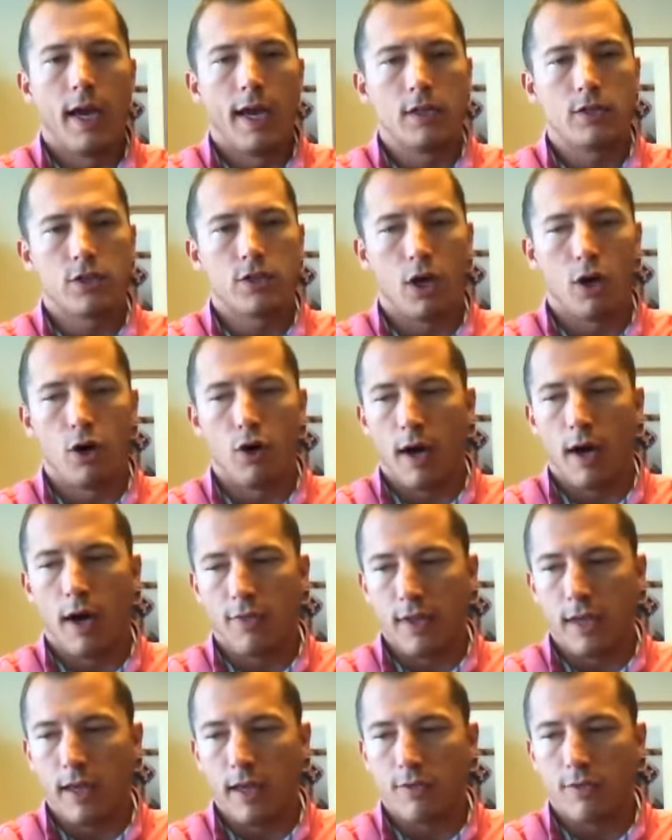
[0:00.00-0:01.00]
And so I
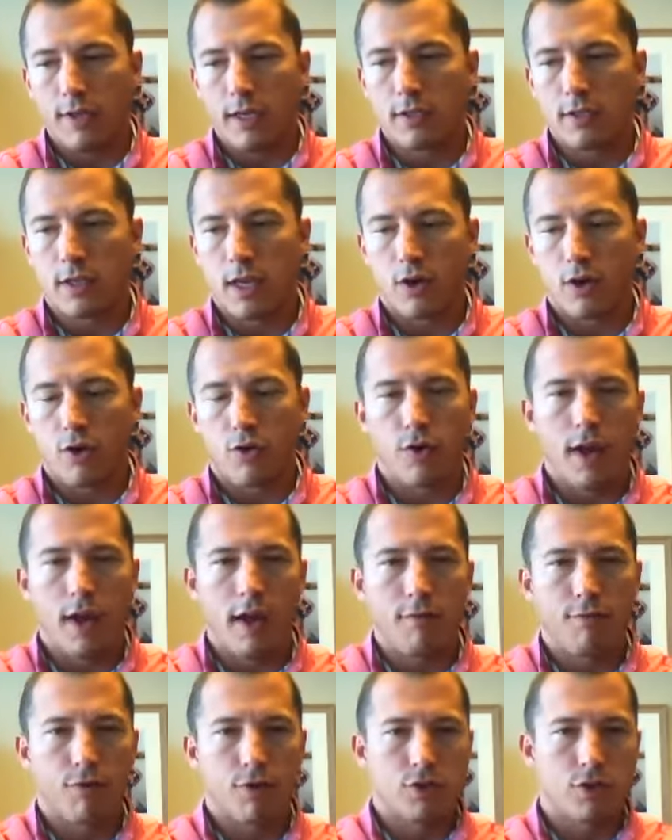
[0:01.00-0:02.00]
think it's going to
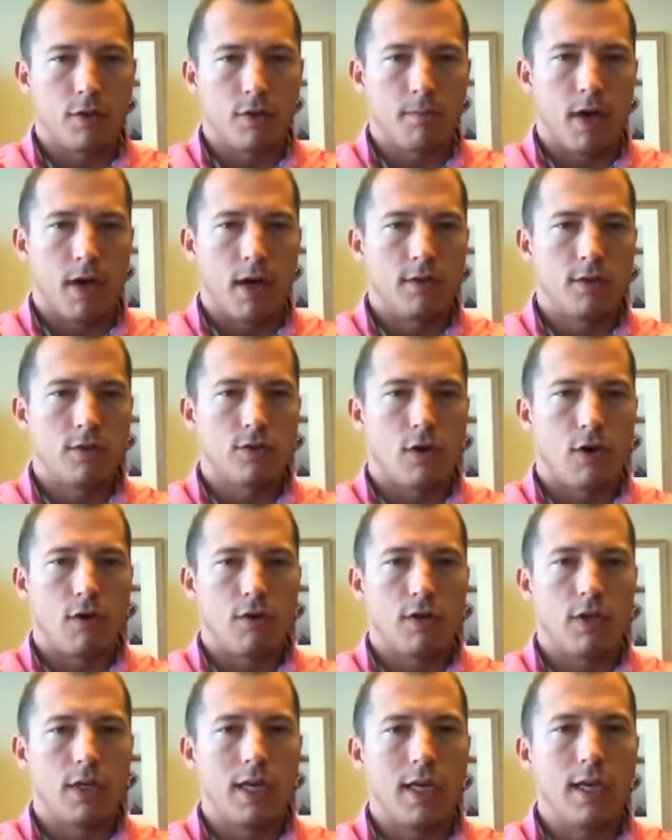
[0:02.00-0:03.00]
create for some
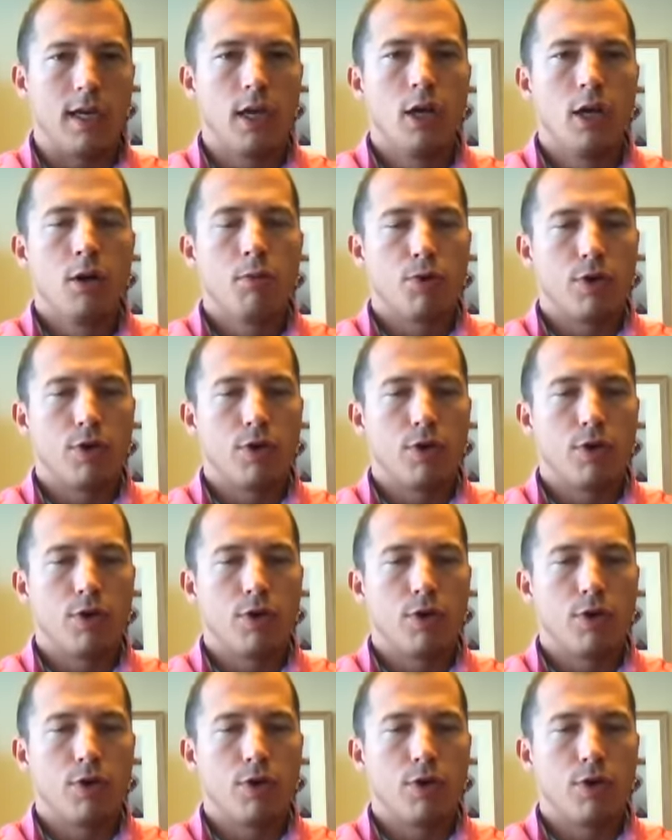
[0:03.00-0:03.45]
uncertainty,